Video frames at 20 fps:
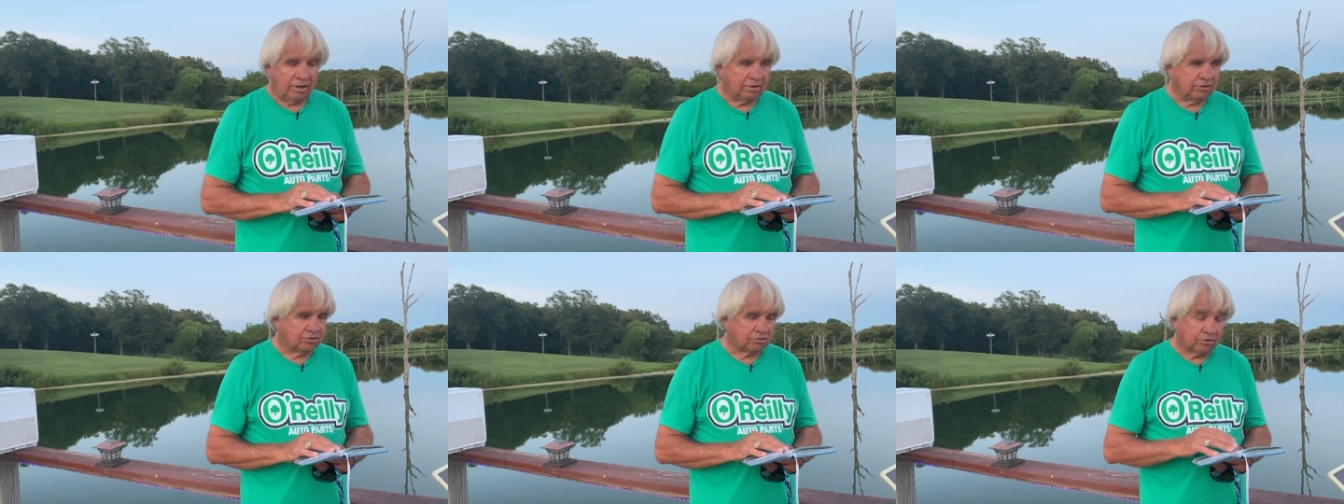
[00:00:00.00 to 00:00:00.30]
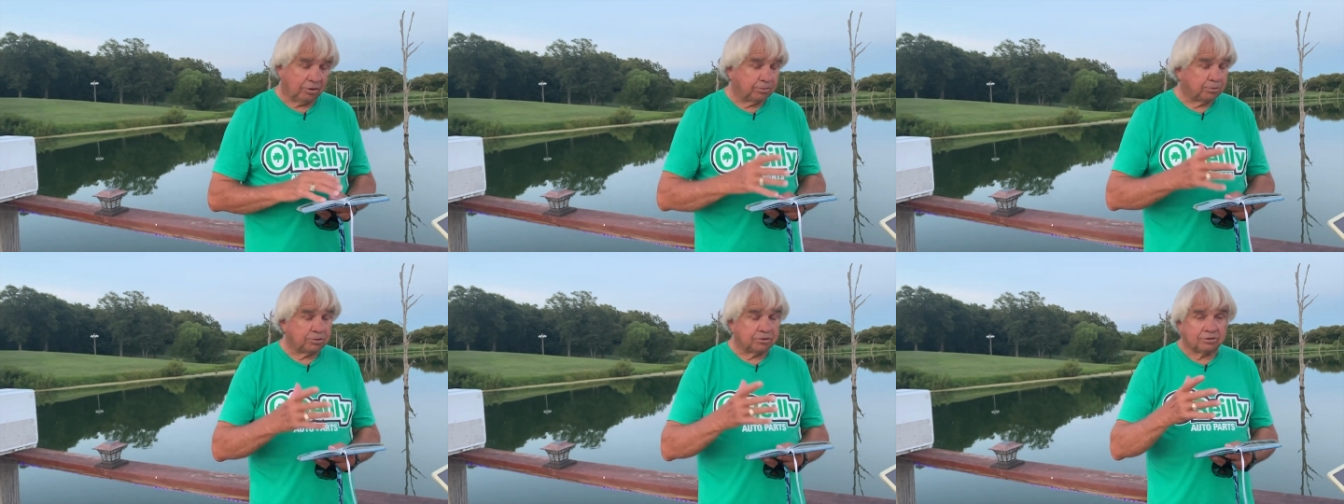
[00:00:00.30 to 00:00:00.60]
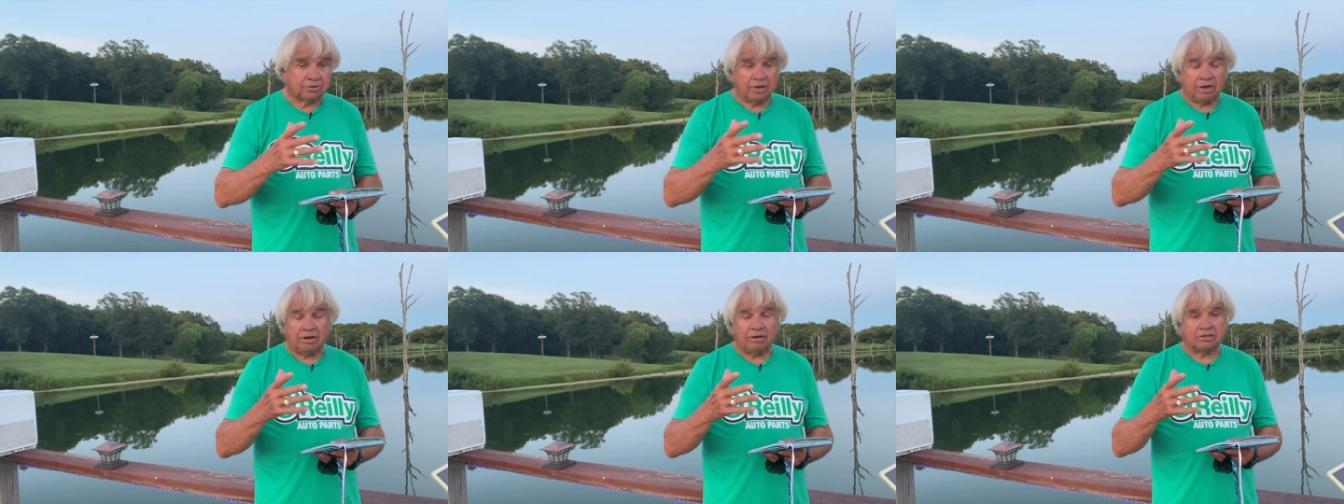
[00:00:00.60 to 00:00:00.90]
Scriptures
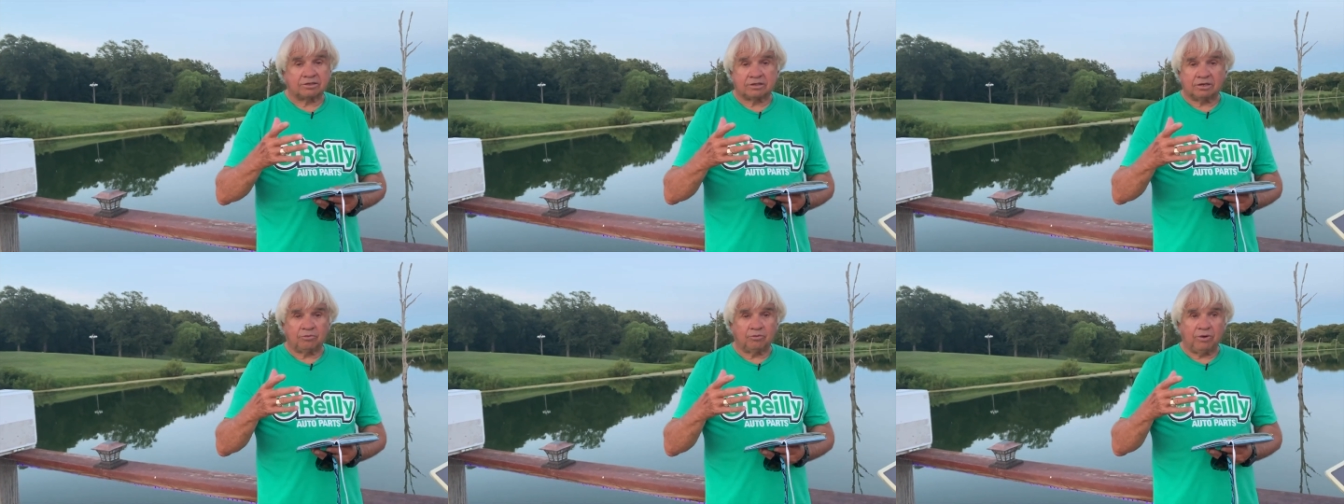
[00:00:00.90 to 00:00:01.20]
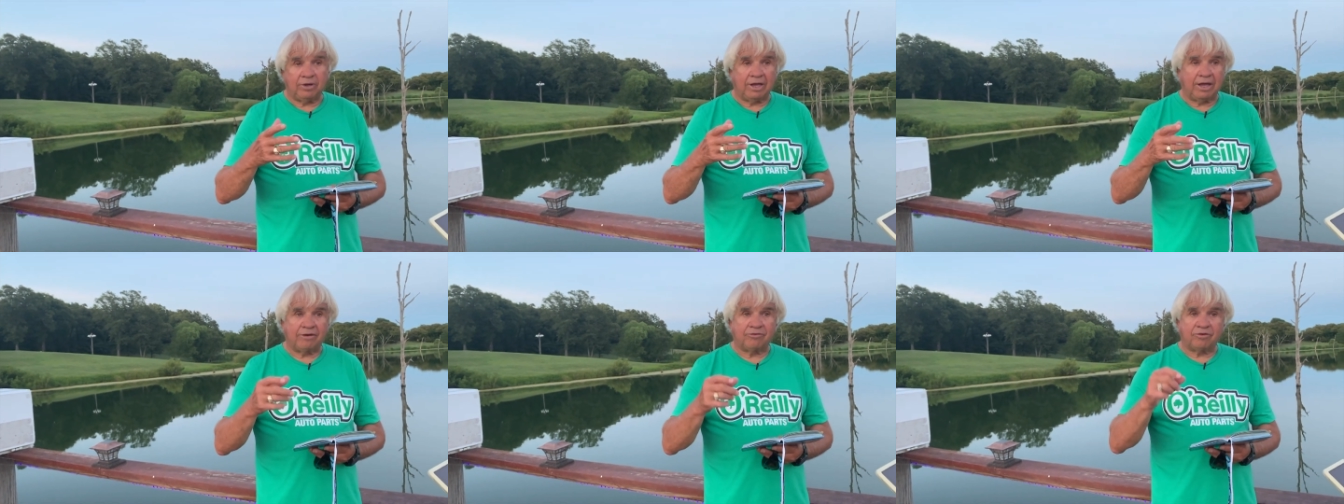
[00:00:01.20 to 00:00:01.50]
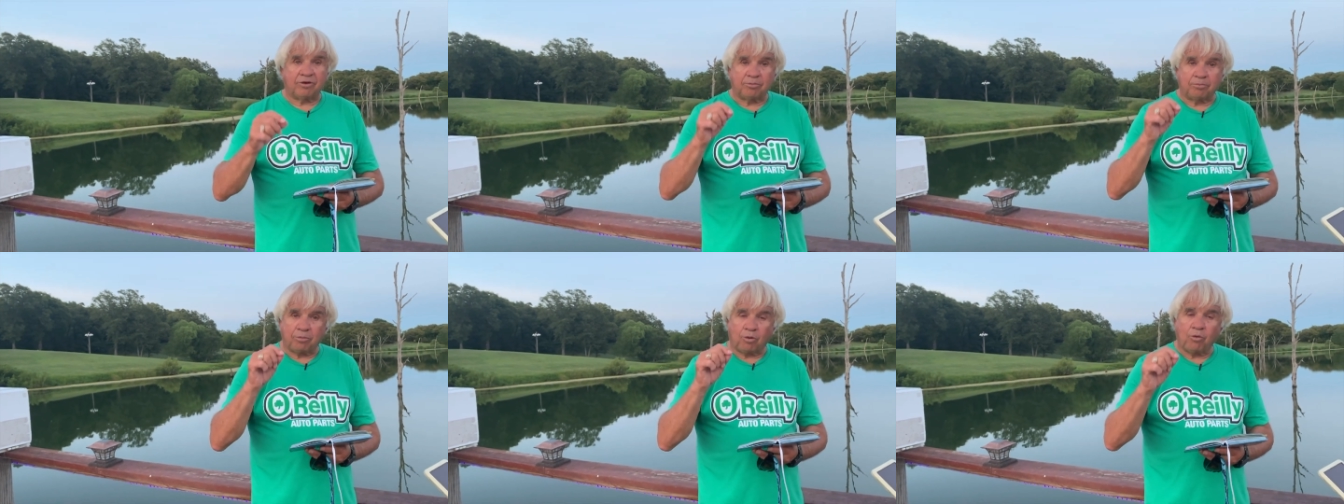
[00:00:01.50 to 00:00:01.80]
tell us that we have
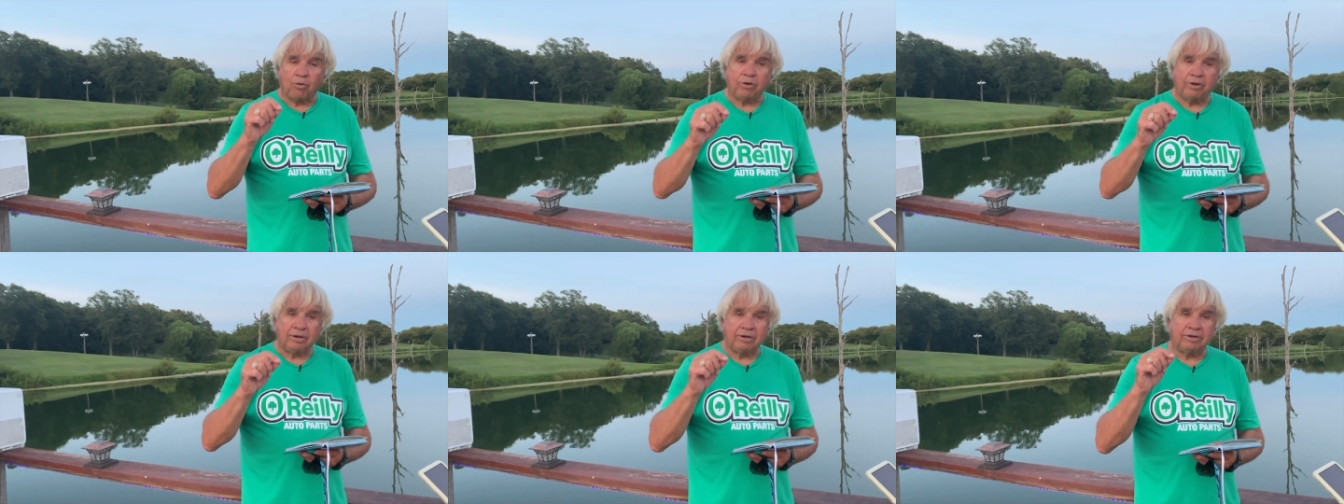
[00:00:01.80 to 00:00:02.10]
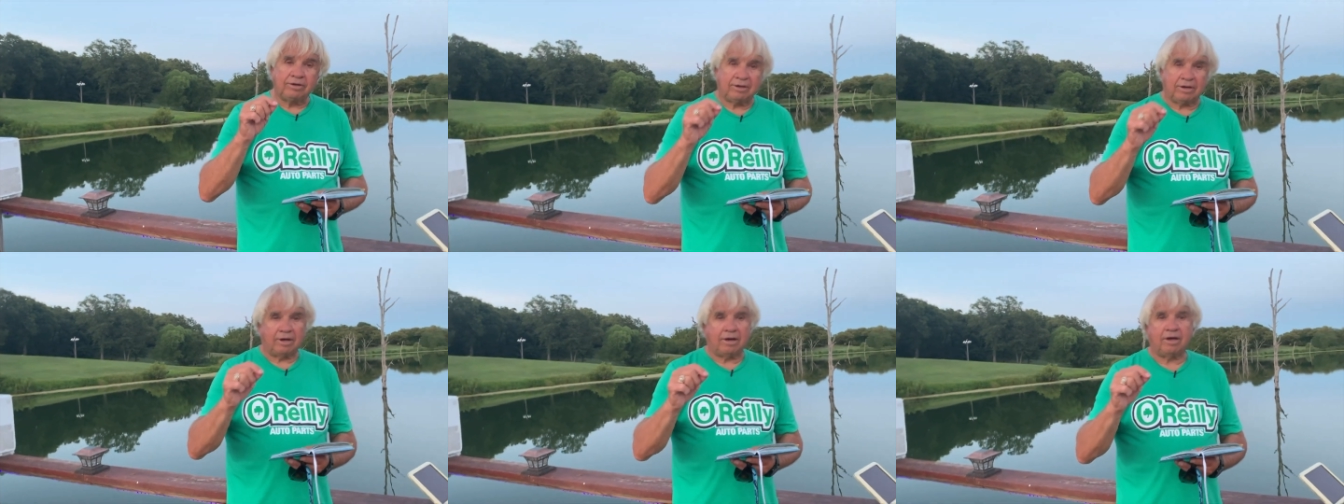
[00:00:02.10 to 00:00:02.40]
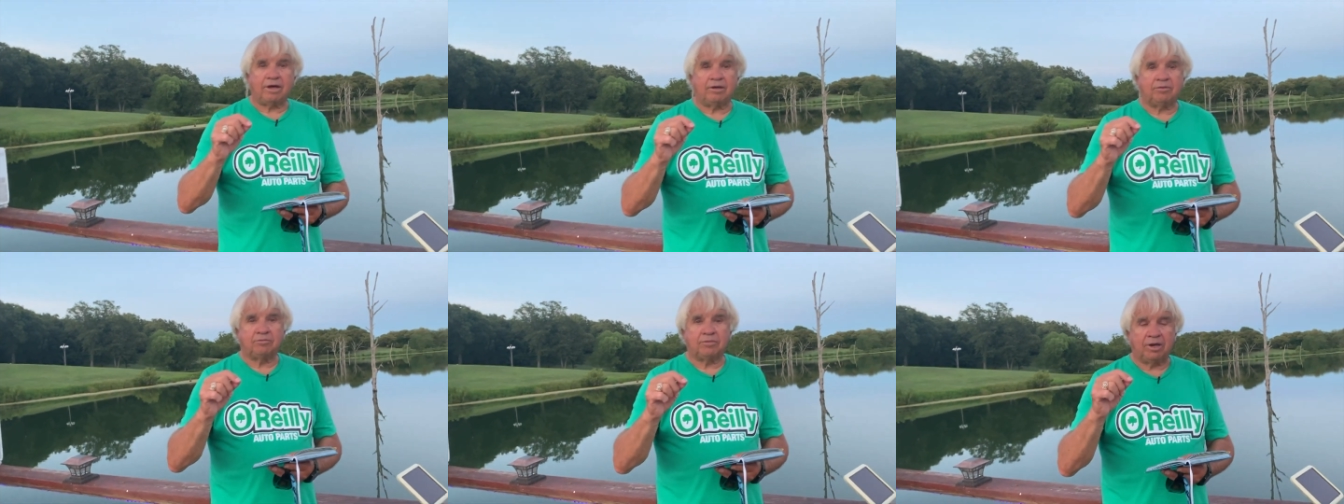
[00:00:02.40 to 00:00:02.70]
an appointed
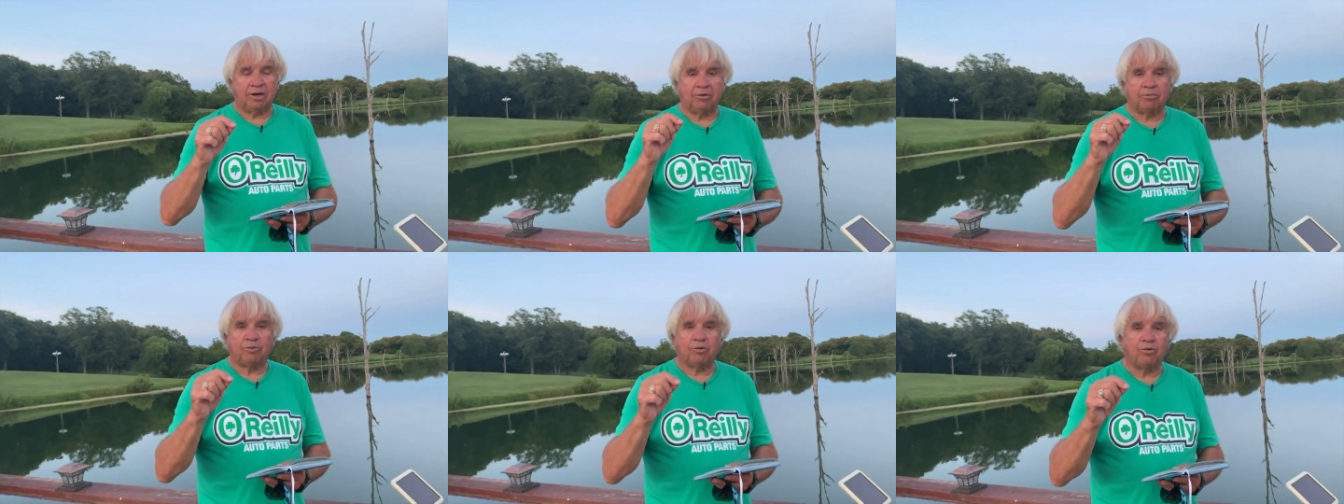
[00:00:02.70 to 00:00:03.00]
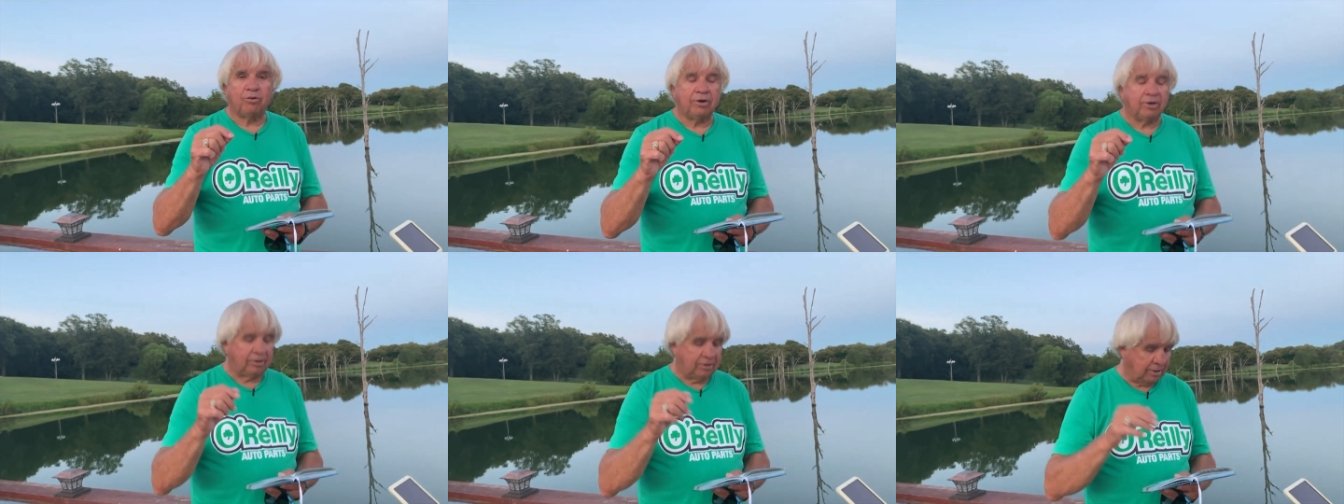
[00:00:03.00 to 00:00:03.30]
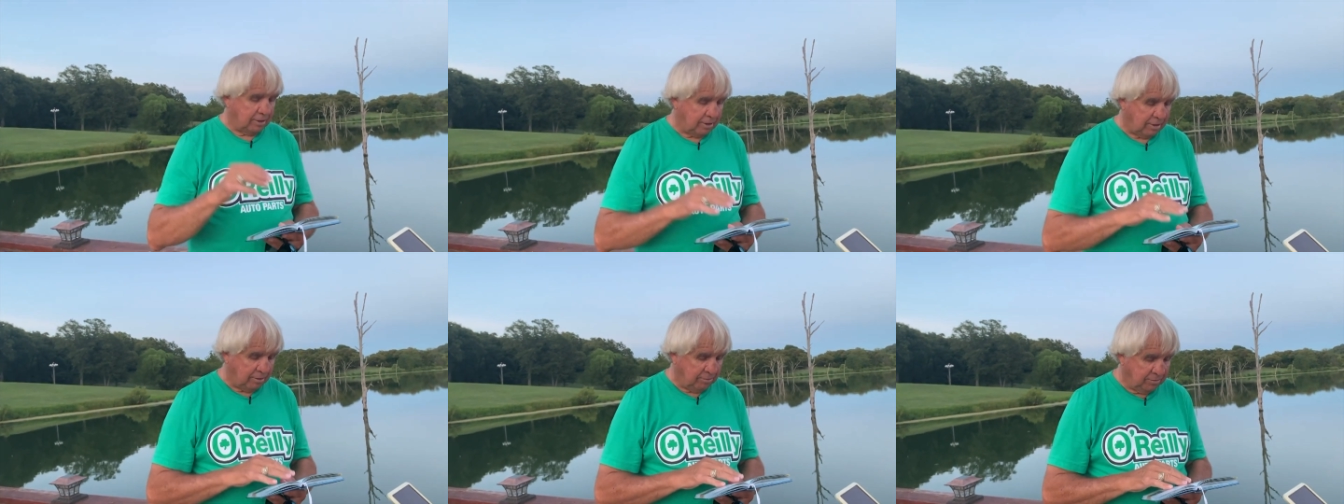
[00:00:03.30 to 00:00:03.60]
time, an appointed
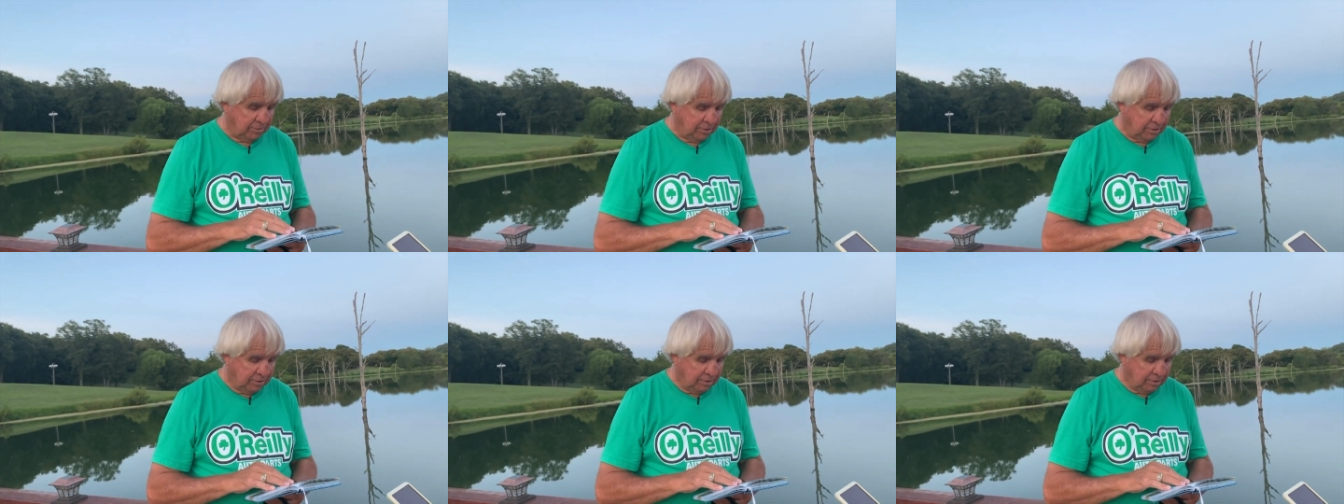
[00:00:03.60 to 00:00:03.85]
time.